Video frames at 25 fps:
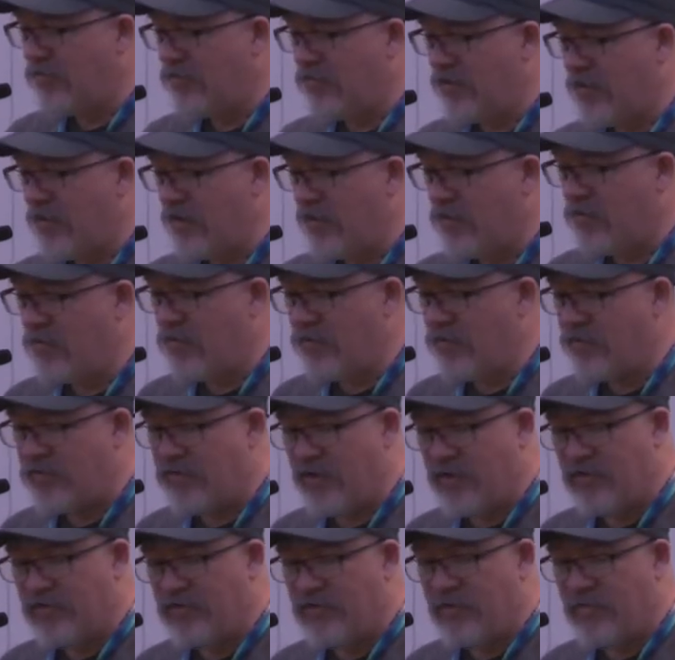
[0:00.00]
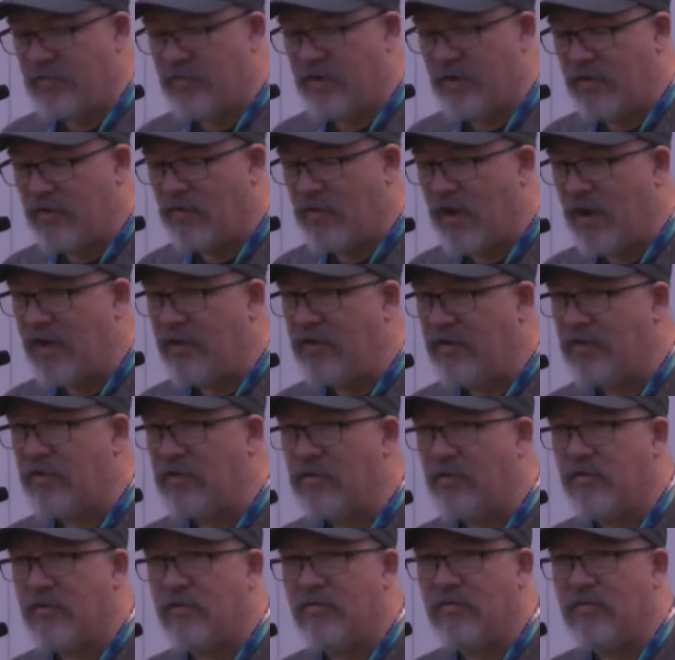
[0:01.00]
uh, with uh, some uh,
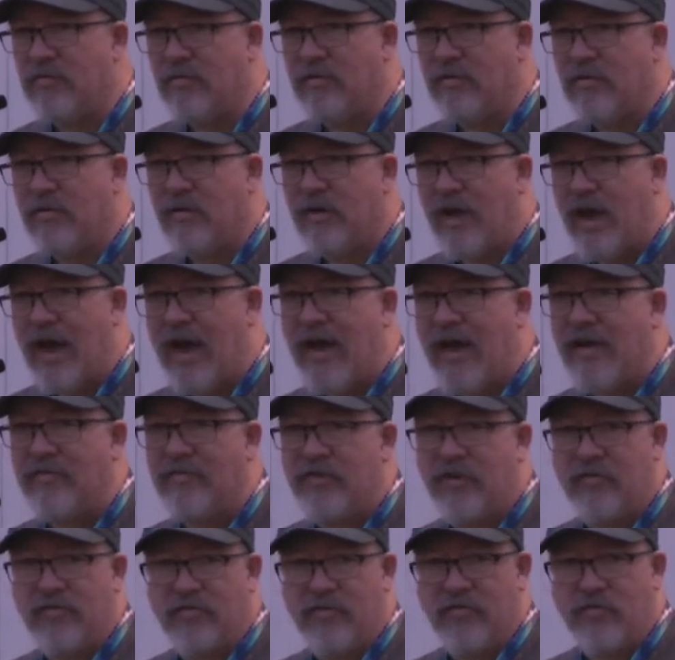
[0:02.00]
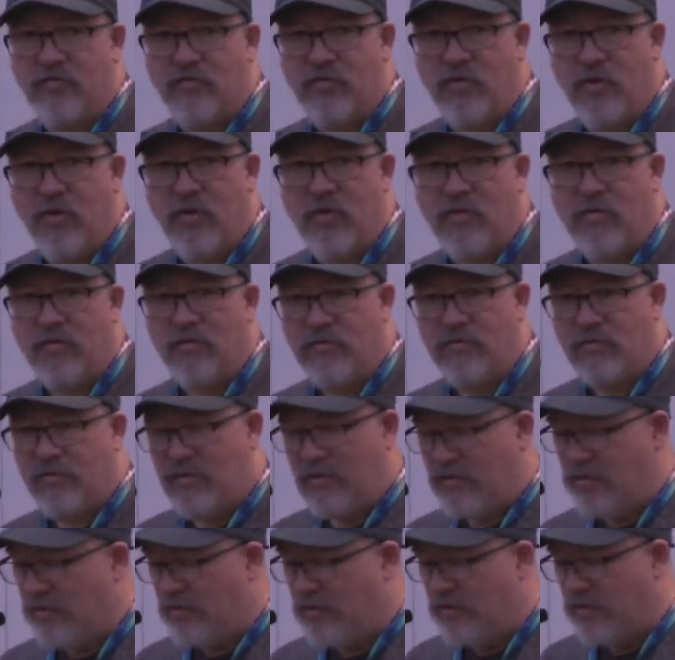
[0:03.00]
granular access control,
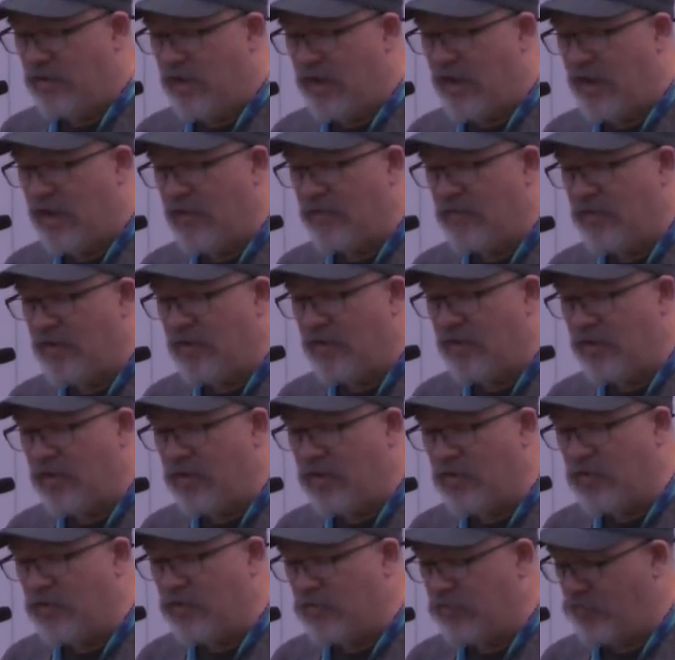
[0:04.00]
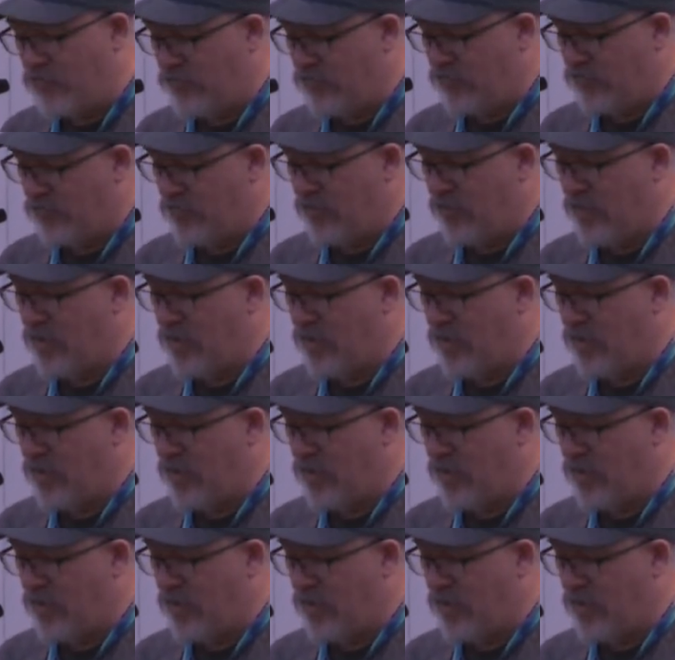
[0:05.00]
and then use